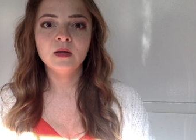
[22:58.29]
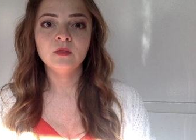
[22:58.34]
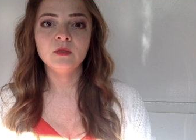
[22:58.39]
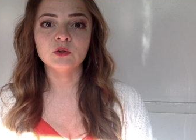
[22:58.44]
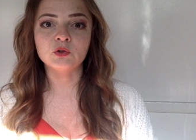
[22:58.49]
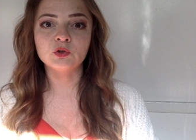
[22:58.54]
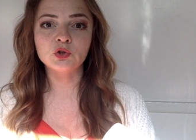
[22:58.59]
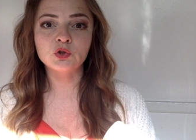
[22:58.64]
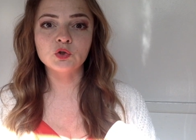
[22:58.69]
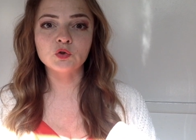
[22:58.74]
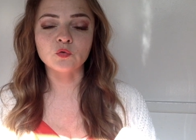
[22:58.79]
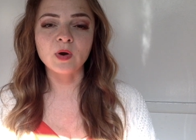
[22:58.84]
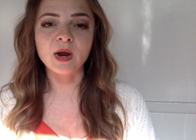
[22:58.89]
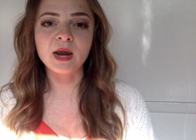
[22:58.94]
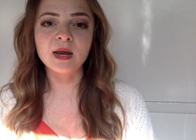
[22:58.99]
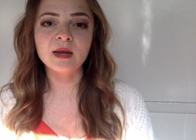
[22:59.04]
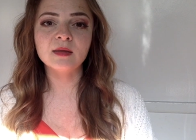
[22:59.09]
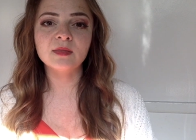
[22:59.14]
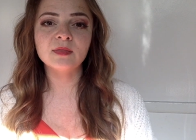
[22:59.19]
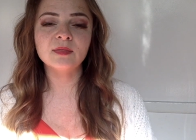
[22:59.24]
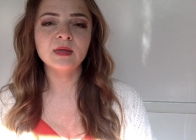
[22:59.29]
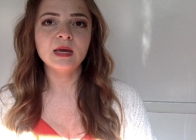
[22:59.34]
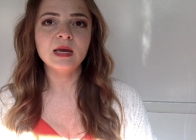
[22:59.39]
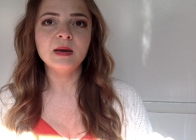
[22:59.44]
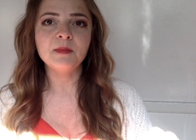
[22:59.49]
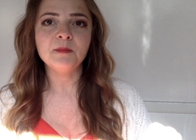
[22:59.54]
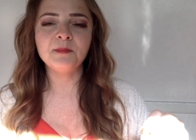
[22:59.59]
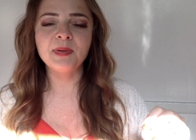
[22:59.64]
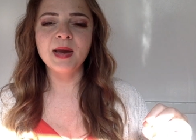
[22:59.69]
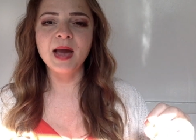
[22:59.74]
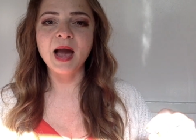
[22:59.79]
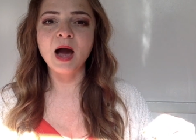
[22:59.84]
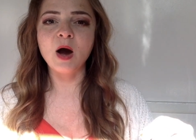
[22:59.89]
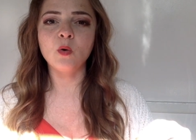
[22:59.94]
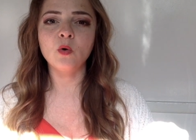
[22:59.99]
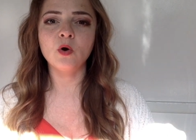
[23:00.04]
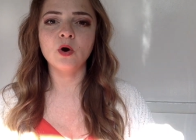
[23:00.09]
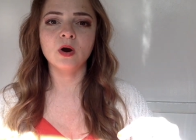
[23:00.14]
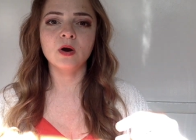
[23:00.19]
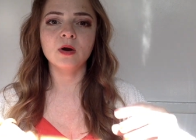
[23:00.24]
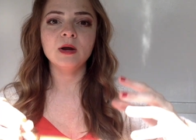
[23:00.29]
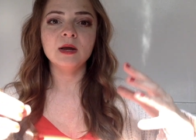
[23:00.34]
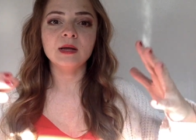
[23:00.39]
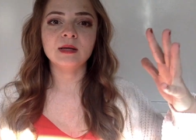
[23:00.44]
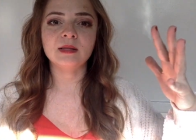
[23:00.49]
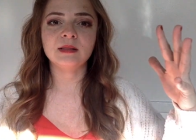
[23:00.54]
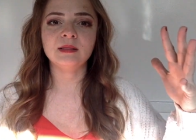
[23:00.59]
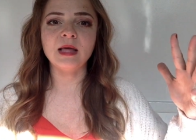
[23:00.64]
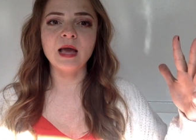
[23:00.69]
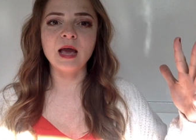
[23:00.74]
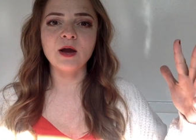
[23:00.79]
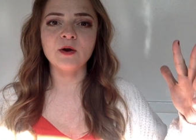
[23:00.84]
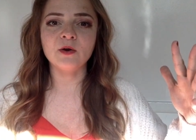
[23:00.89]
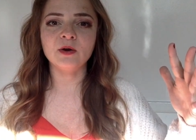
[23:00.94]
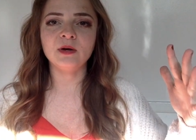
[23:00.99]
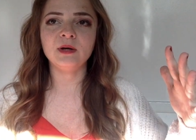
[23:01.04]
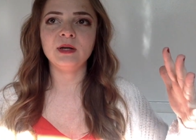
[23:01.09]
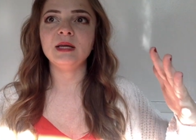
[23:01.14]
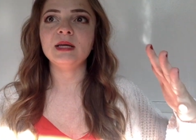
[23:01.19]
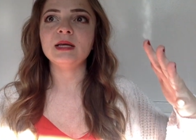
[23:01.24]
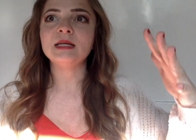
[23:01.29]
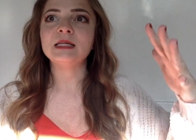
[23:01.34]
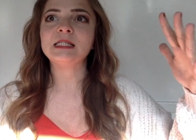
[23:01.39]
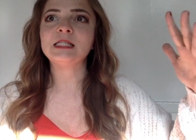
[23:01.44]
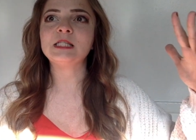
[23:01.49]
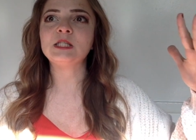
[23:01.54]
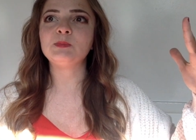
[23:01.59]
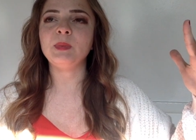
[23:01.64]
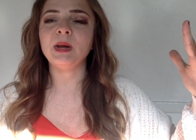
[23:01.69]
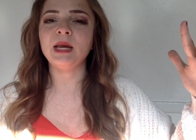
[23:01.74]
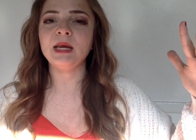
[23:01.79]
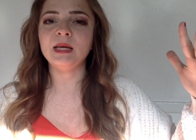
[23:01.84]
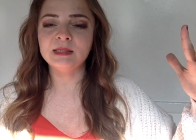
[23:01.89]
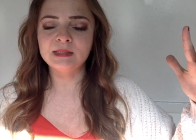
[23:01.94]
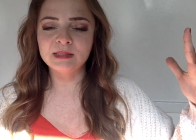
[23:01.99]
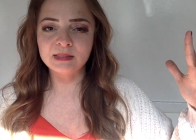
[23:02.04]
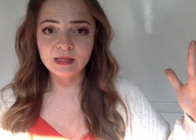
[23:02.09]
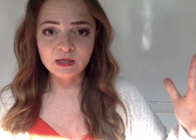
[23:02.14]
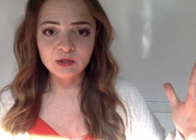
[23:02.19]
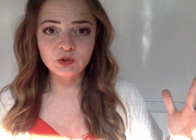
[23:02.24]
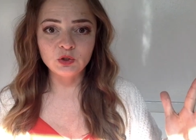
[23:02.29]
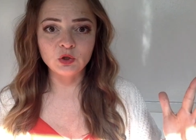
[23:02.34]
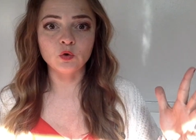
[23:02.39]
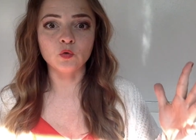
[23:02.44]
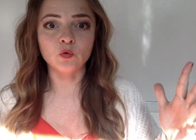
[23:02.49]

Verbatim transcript: The strength, power, clarity, space to